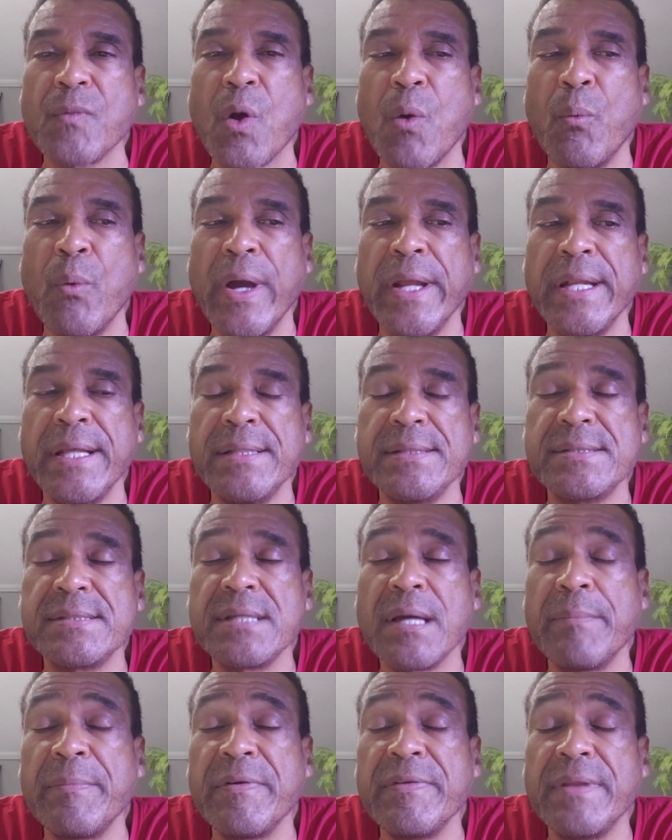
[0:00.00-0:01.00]
When in
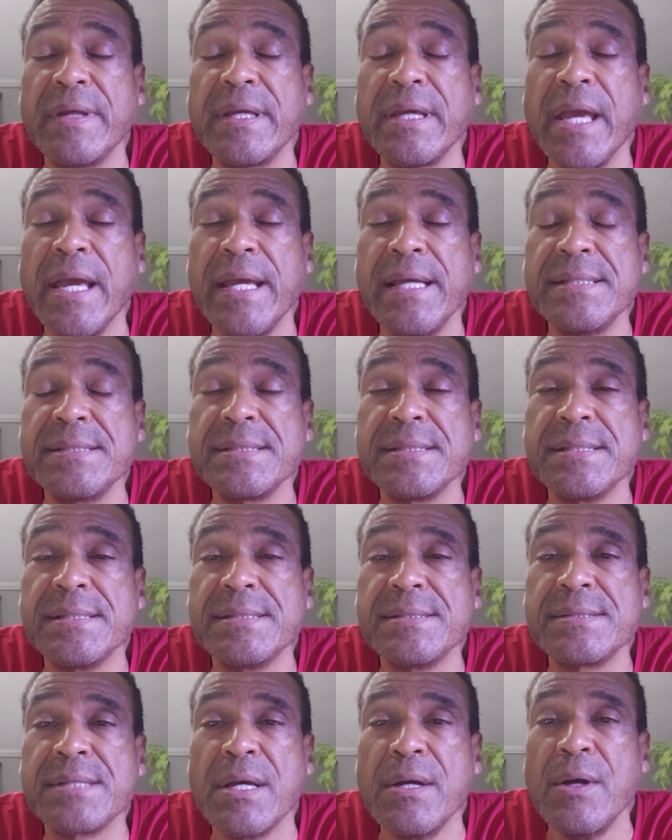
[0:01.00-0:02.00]
some of the
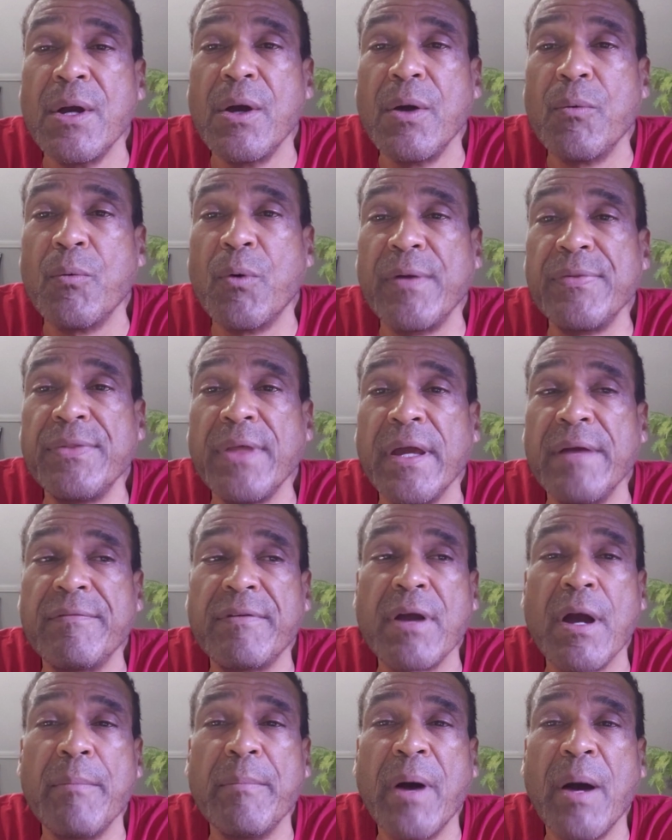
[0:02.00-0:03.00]
cases, what they've
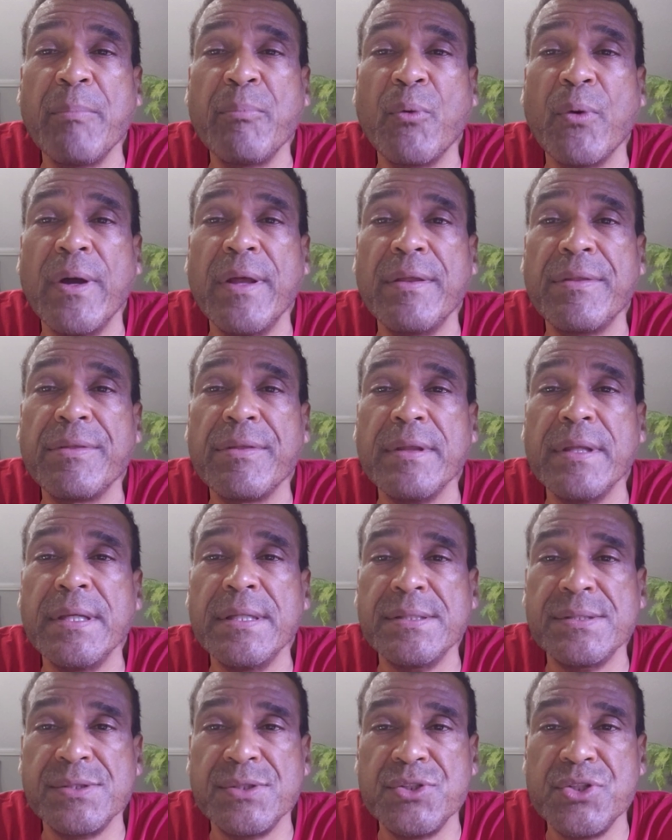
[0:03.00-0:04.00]
come up with
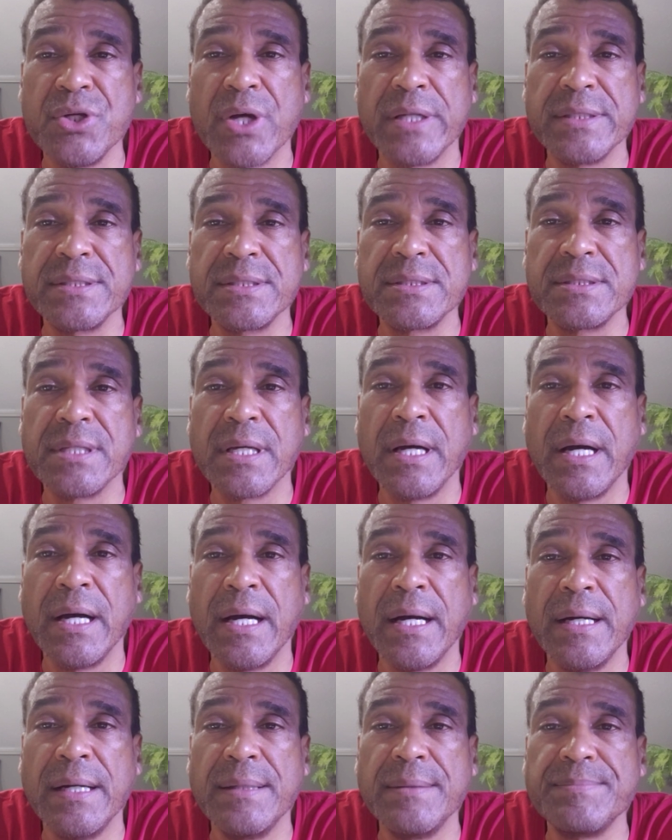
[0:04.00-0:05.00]
is just
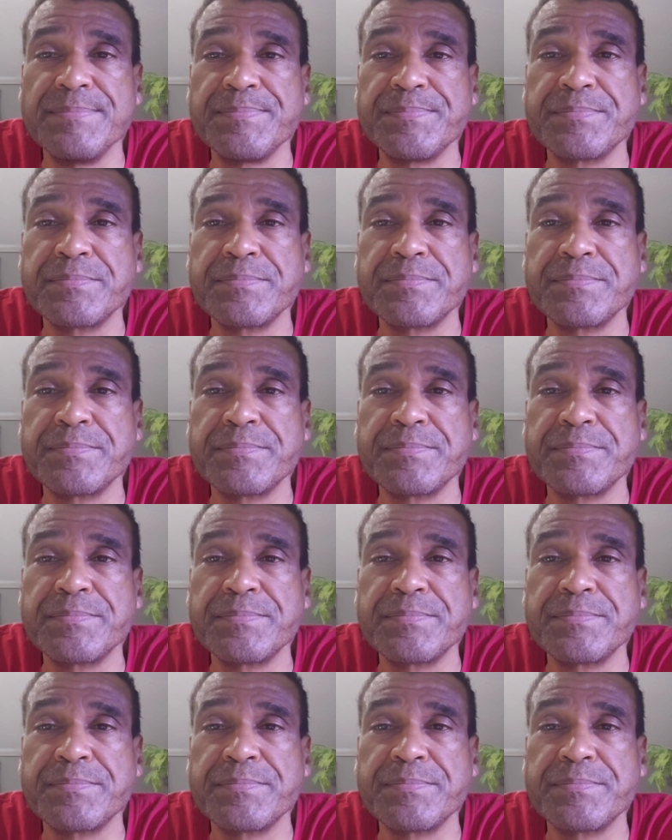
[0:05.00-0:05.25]
um,